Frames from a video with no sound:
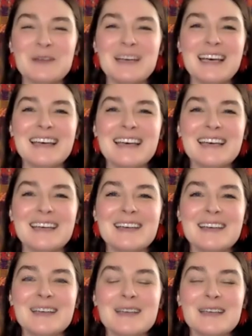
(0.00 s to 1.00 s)

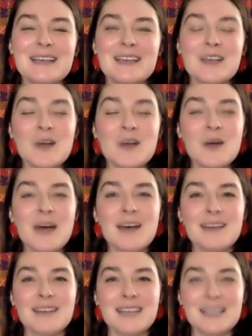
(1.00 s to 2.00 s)
go
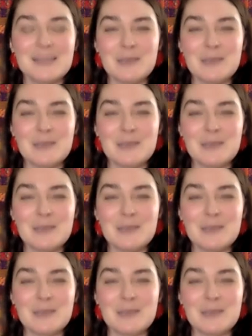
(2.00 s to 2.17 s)
out and